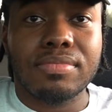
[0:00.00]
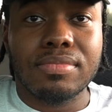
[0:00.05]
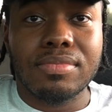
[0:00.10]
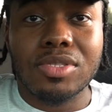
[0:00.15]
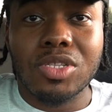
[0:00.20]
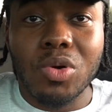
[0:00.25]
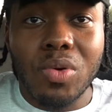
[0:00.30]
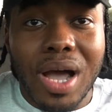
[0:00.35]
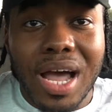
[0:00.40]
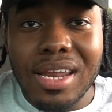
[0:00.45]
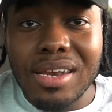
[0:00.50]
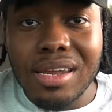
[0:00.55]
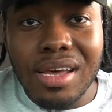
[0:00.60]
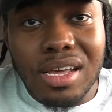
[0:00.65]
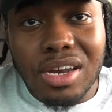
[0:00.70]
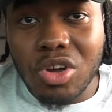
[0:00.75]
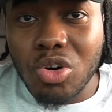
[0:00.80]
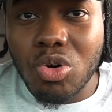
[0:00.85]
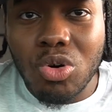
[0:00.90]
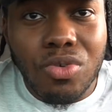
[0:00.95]
Don't got
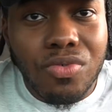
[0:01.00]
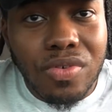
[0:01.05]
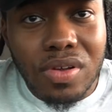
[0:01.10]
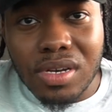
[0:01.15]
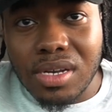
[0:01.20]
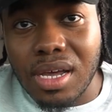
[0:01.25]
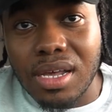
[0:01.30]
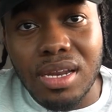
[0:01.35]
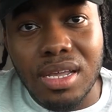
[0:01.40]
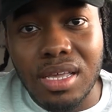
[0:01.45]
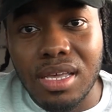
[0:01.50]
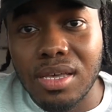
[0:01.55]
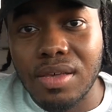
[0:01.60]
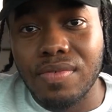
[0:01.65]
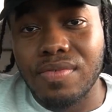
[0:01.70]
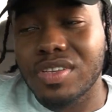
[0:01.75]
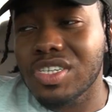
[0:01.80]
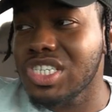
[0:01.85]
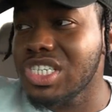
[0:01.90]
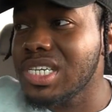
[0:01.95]
nothing to offer, nothing to
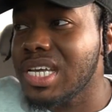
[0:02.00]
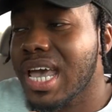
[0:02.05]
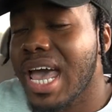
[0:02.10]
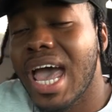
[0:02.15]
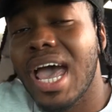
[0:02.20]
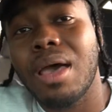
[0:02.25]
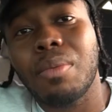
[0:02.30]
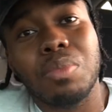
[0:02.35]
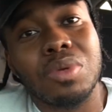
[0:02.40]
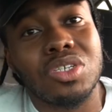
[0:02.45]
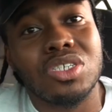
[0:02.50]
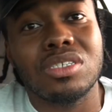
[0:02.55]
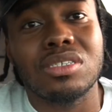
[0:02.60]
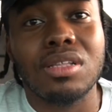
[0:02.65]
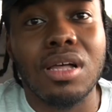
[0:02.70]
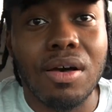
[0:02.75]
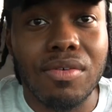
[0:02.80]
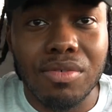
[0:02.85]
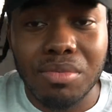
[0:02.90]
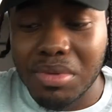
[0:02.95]
give. She happy. She
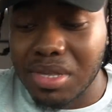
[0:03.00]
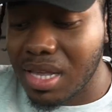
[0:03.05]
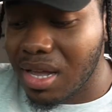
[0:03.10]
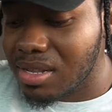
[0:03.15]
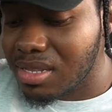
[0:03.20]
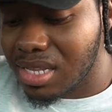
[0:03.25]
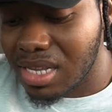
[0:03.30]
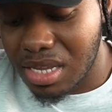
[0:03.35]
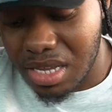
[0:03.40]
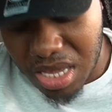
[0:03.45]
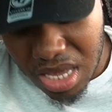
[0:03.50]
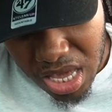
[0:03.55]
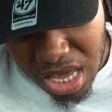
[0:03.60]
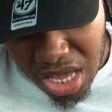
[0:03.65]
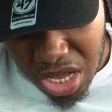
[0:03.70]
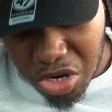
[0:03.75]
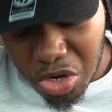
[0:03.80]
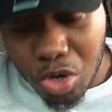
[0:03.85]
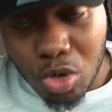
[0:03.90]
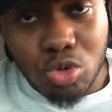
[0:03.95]
love him. He out there,
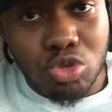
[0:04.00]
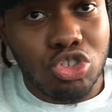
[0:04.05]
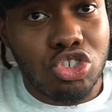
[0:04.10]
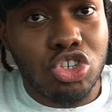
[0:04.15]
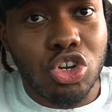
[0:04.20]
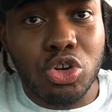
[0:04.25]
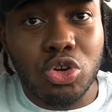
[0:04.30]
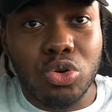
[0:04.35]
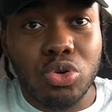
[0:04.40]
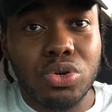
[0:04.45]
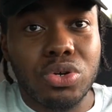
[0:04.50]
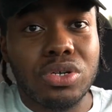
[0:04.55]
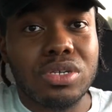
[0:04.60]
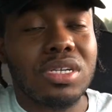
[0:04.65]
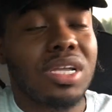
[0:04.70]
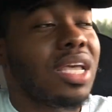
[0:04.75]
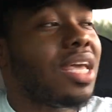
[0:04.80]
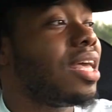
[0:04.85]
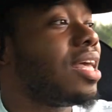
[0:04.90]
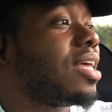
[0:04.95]
no shirt on.
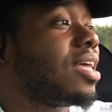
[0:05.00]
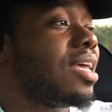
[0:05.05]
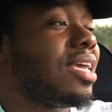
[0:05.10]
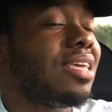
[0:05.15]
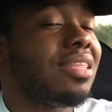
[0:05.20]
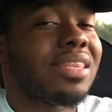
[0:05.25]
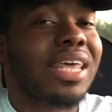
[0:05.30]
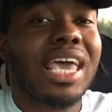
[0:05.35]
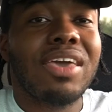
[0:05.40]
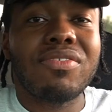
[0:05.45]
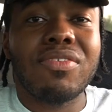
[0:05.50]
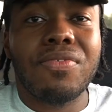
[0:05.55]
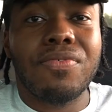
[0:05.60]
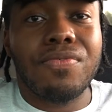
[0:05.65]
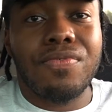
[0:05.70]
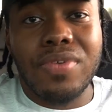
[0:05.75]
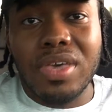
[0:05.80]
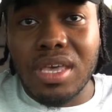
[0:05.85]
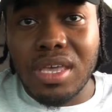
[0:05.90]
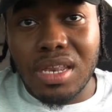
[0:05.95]
He not even
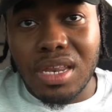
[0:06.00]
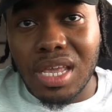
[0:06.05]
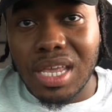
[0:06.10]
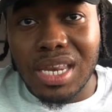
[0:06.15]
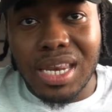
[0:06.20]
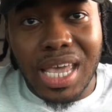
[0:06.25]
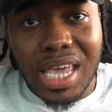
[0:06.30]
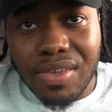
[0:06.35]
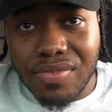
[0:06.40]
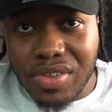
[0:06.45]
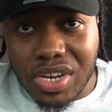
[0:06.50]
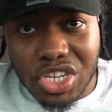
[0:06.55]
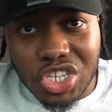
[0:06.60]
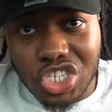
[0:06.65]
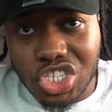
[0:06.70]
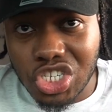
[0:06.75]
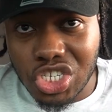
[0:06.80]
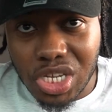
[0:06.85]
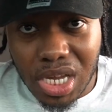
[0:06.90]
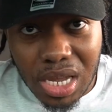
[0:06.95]
fit. He not even in
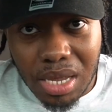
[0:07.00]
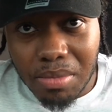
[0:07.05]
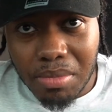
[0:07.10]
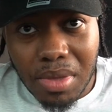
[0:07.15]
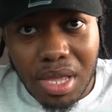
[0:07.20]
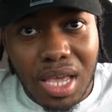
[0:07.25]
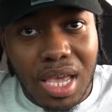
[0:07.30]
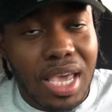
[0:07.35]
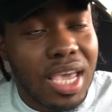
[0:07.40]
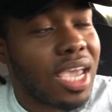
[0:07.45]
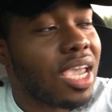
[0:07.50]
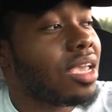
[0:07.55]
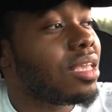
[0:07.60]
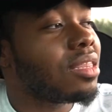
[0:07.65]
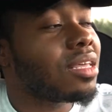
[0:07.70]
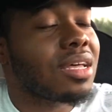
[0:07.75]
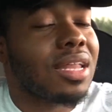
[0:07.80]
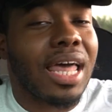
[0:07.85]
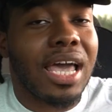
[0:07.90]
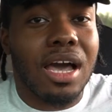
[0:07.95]
shape. He
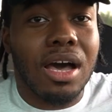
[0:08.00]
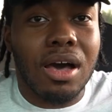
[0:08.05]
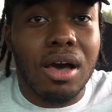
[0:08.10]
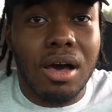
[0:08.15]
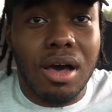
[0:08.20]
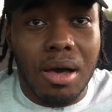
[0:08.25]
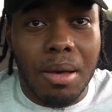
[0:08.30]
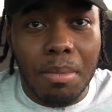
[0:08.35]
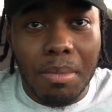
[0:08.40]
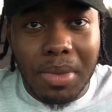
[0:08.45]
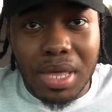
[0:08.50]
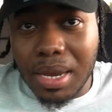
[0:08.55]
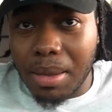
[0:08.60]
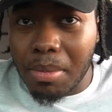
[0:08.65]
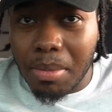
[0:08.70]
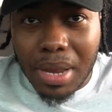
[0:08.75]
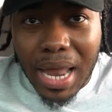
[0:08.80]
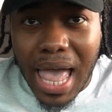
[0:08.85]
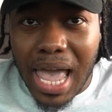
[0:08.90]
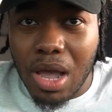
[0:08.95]
look like a Men in
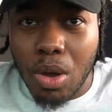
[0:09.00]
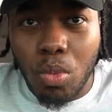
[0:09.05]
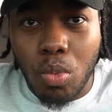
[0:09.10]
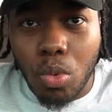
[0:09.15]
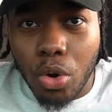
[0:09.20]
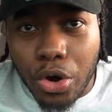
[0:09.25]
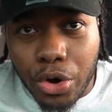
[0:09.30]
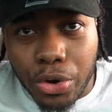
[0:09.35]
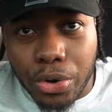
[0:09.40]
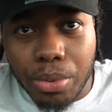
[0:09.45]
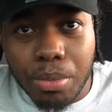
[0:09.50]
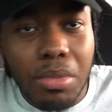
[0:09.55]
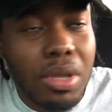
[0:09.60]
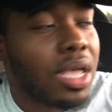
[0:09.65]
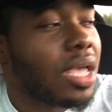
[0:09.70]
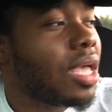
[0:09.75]
Black worm.